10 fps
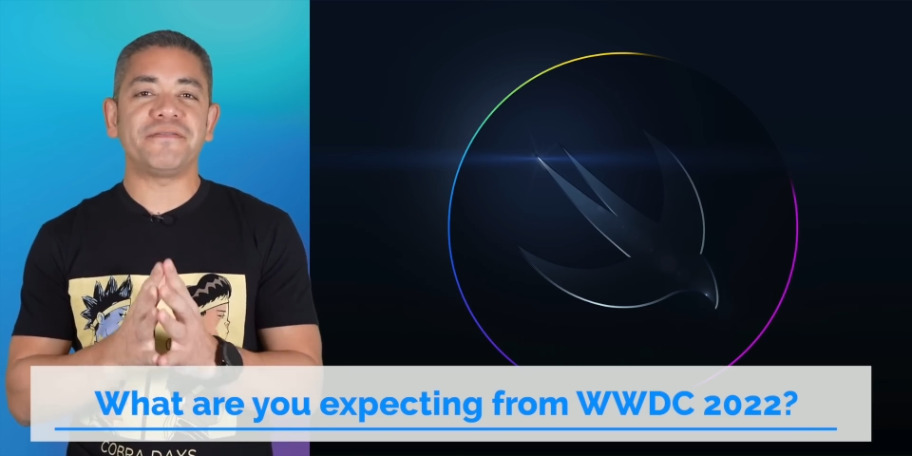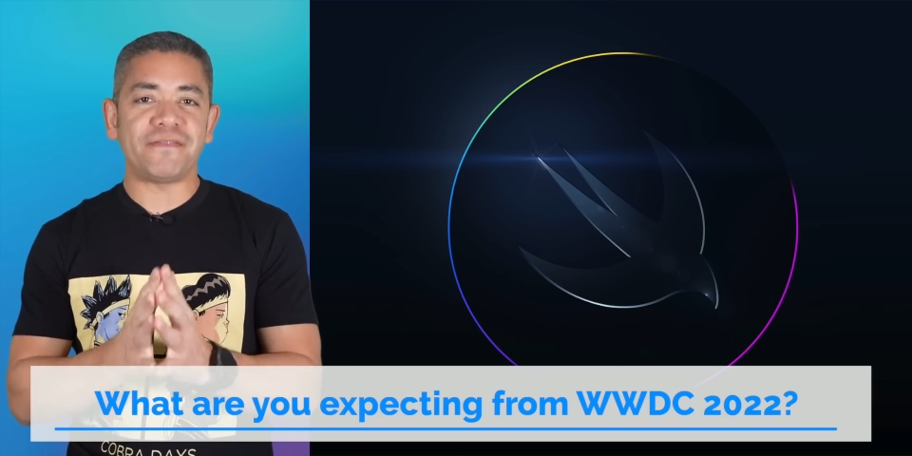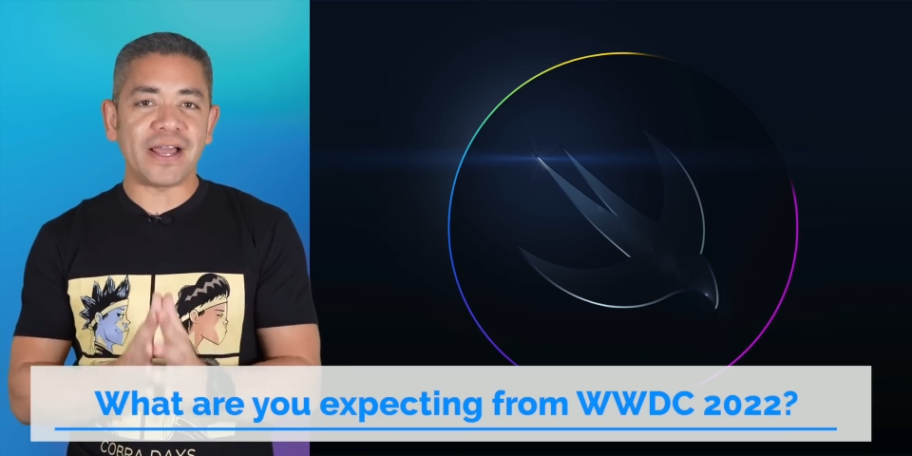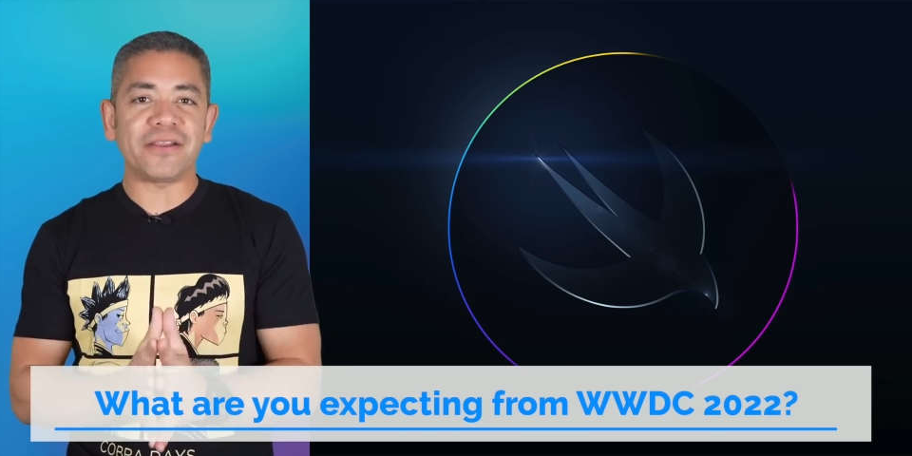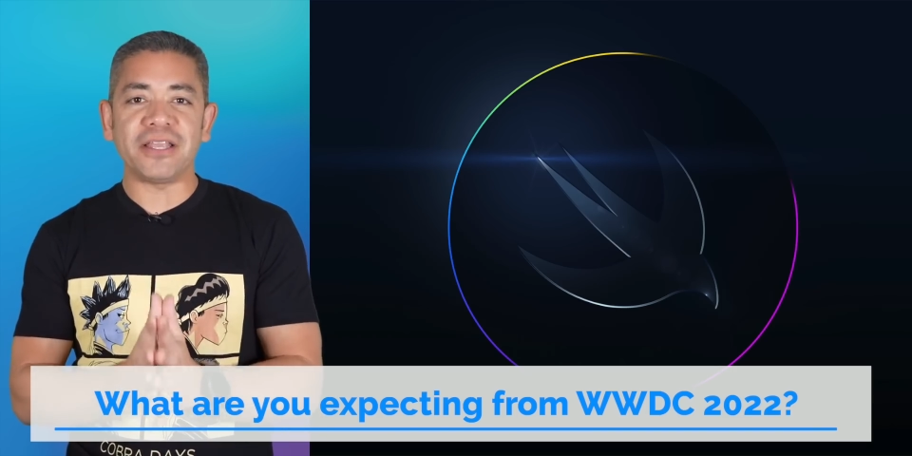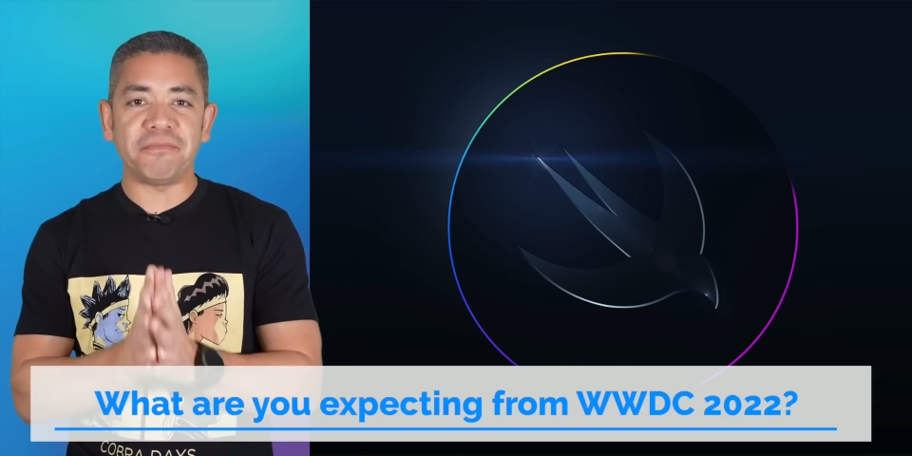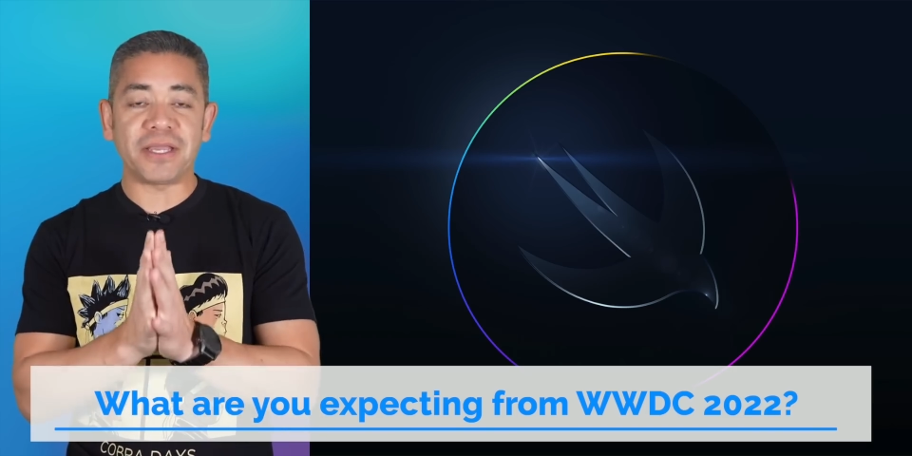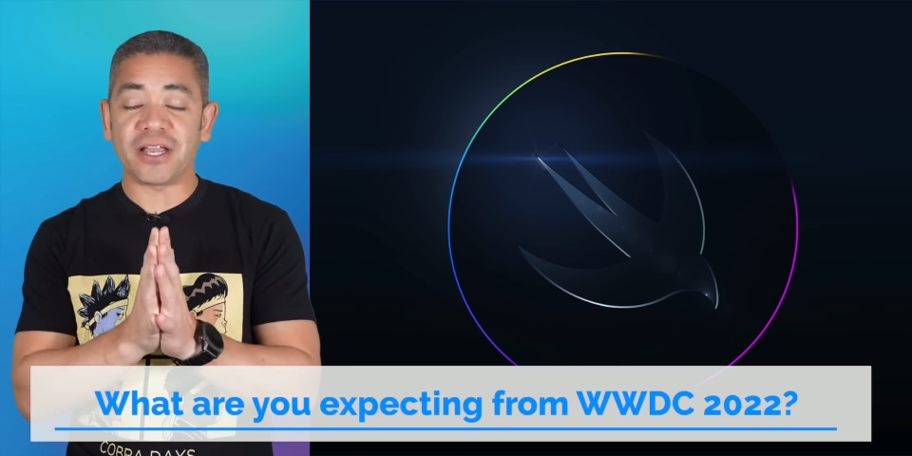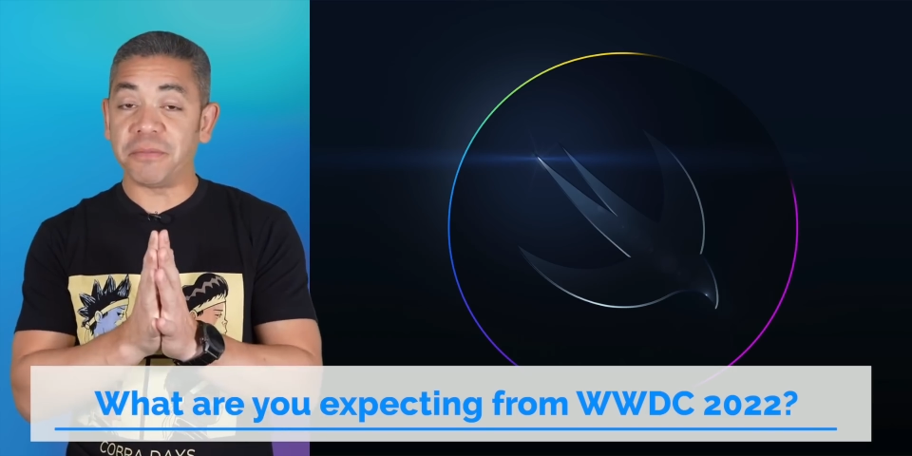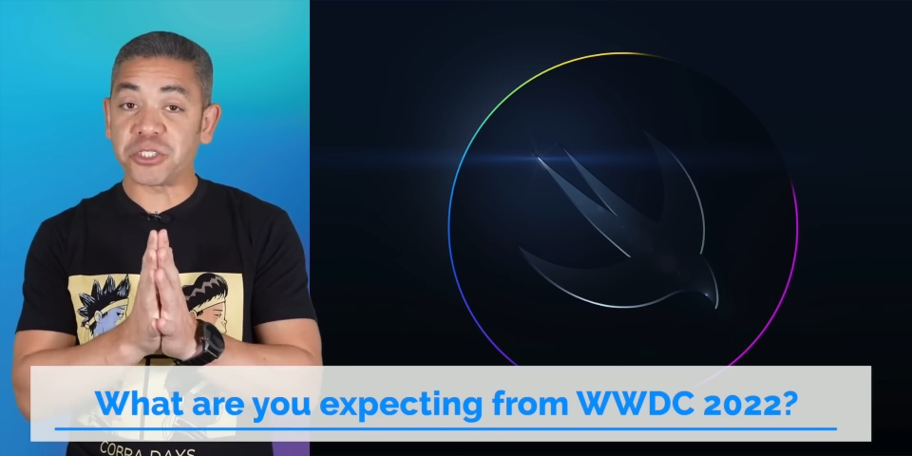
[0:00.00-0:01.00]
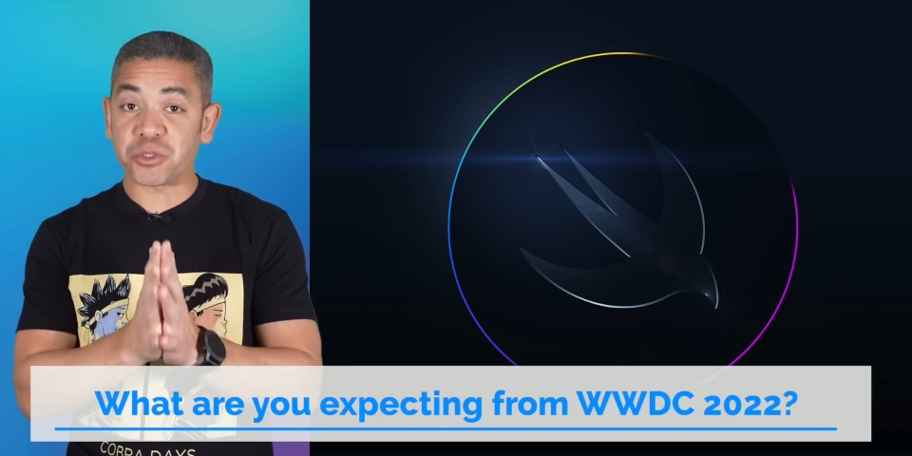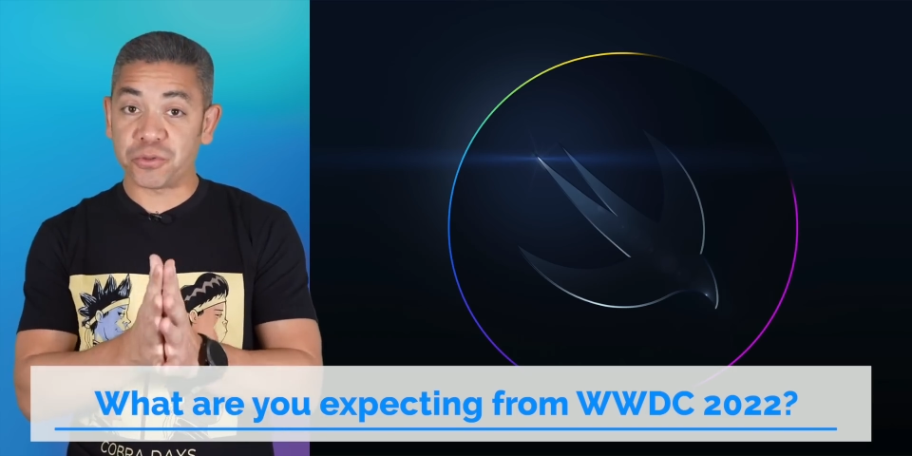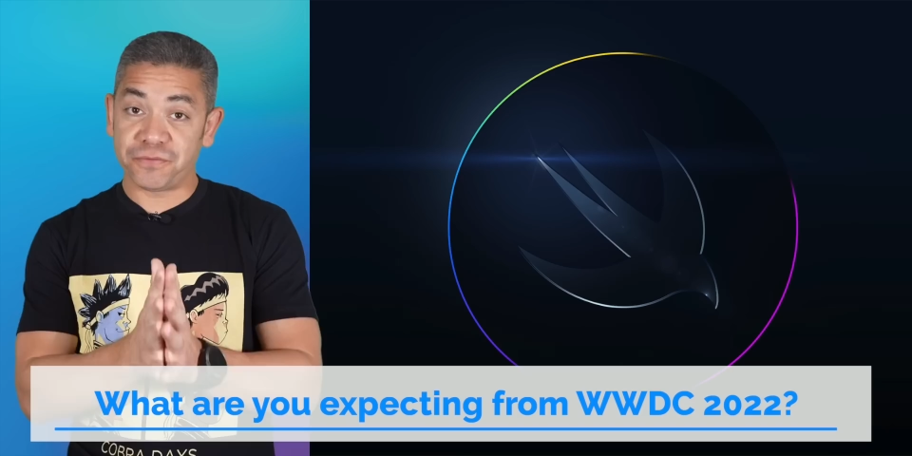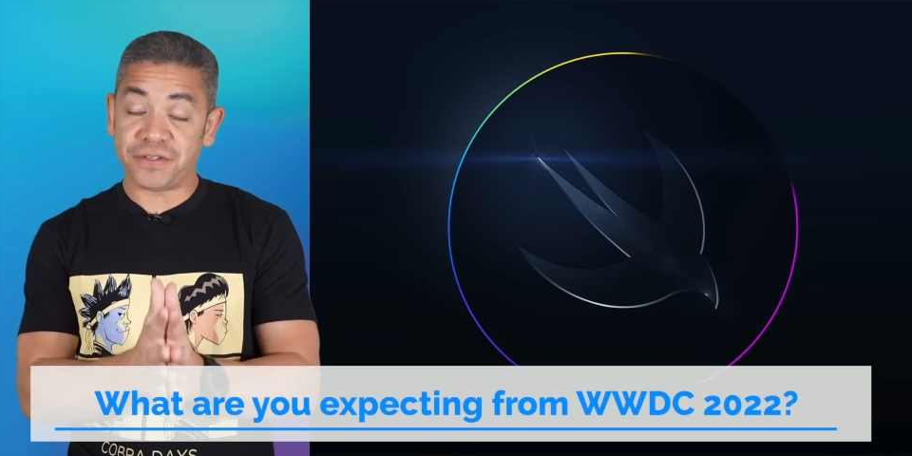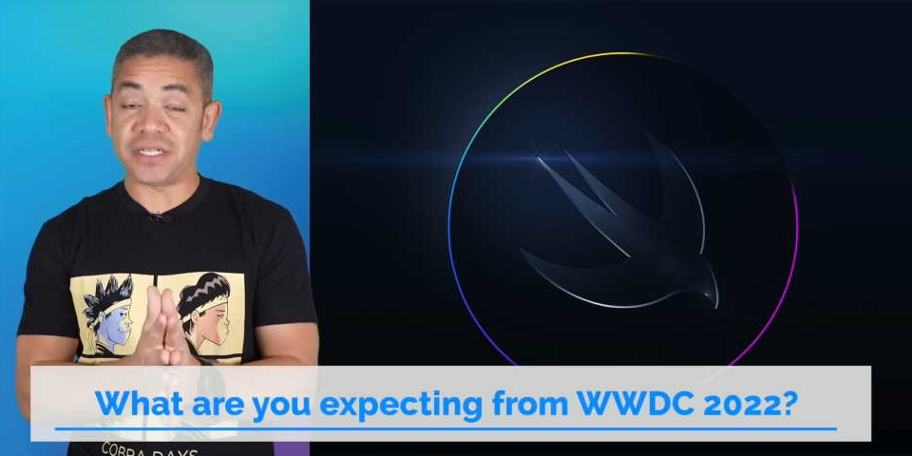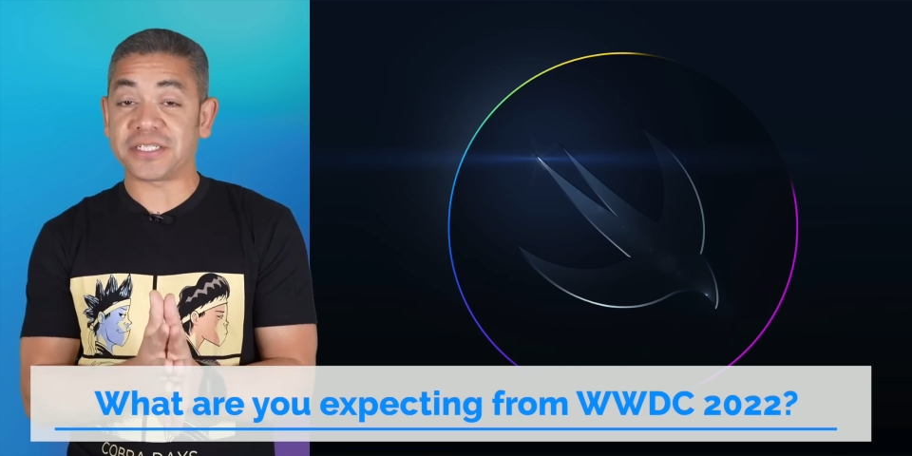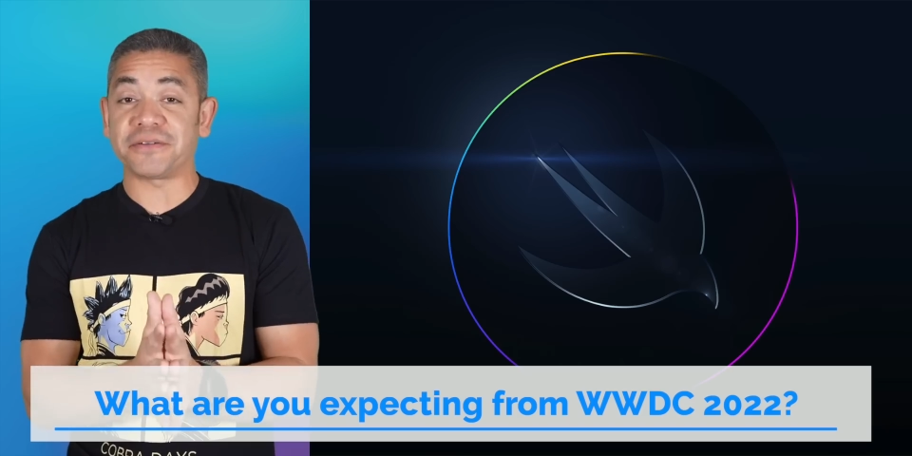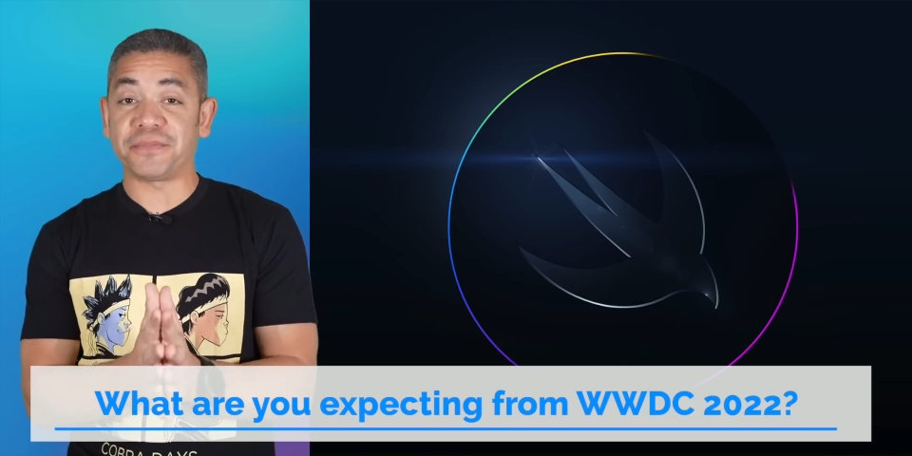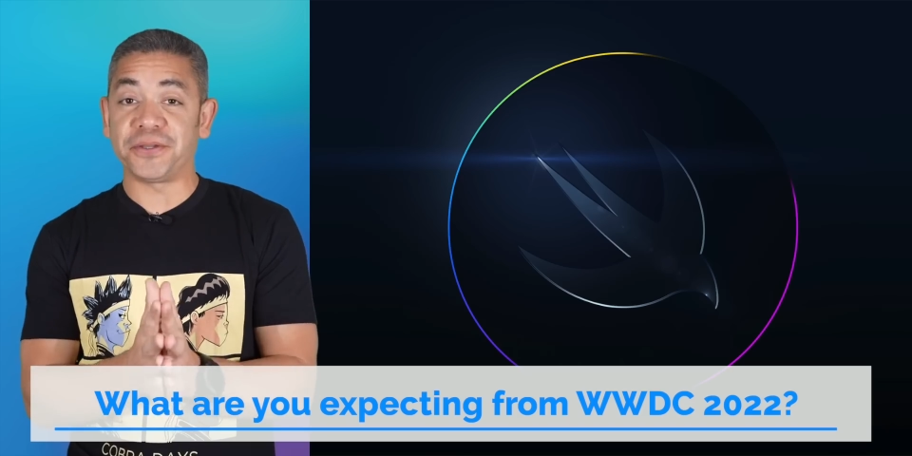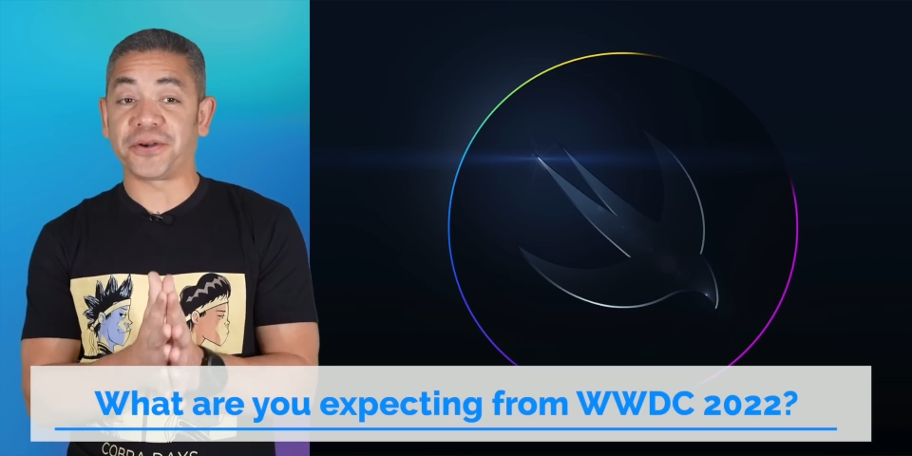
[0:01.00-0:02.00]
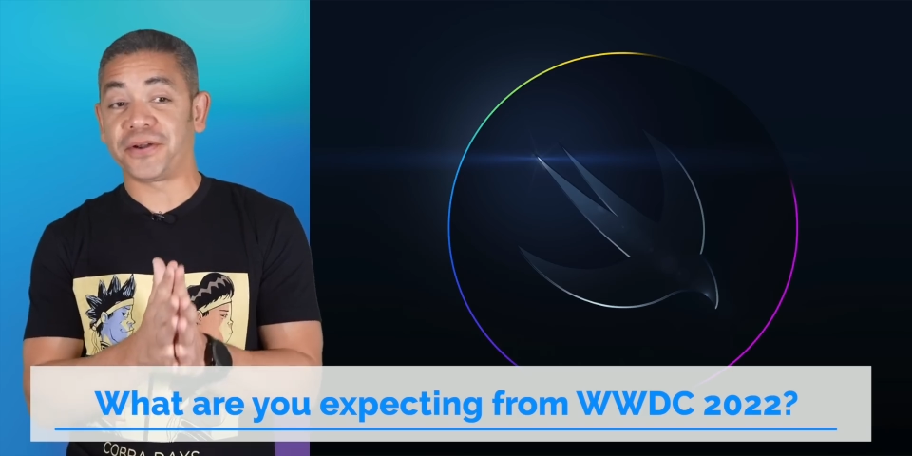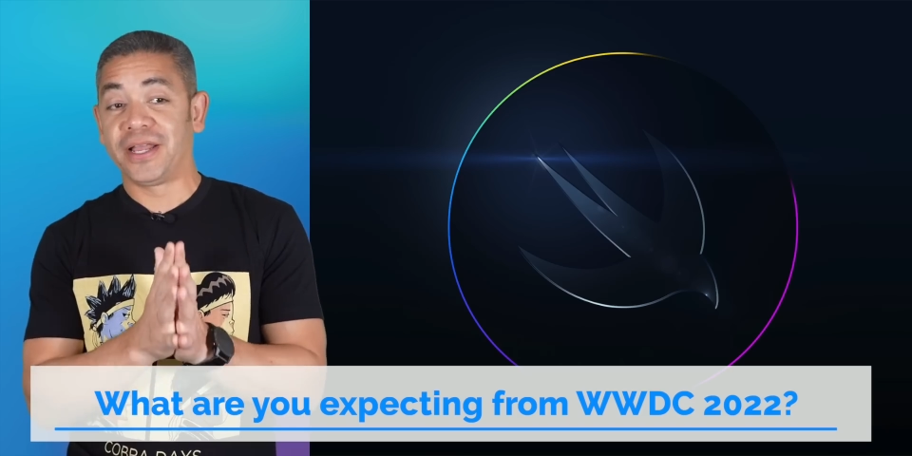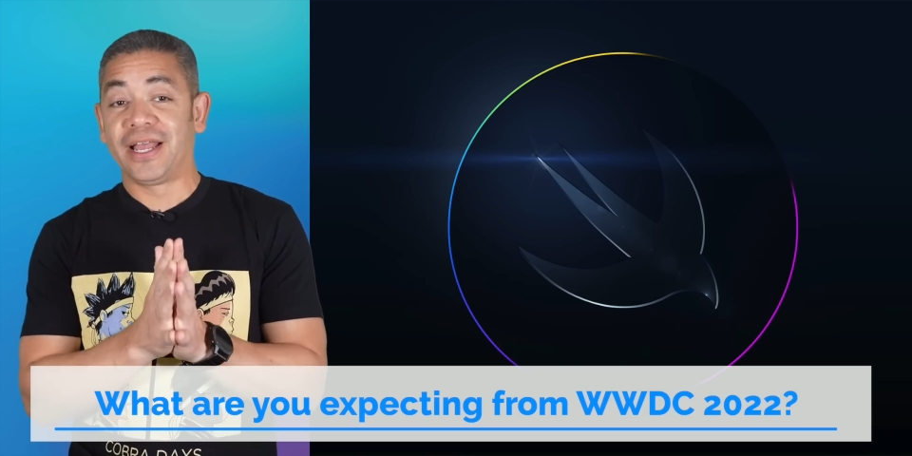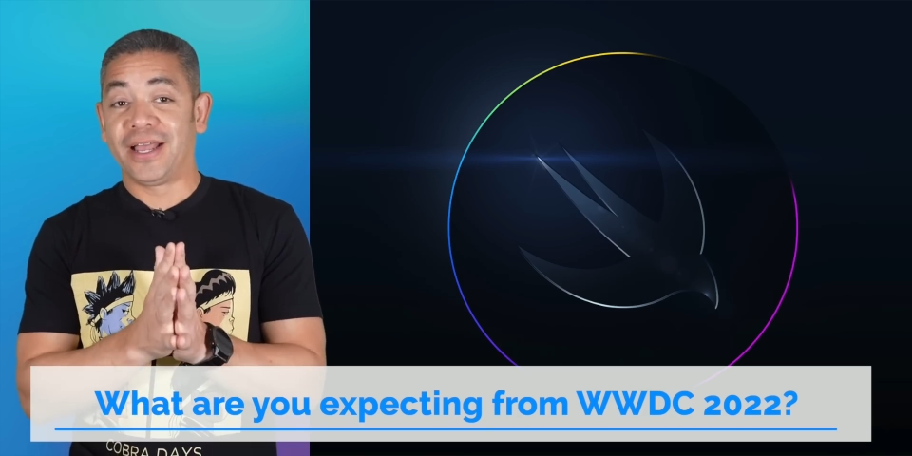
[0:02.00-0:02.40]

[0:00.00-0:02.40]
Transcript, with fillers: finally become a true fitness computer,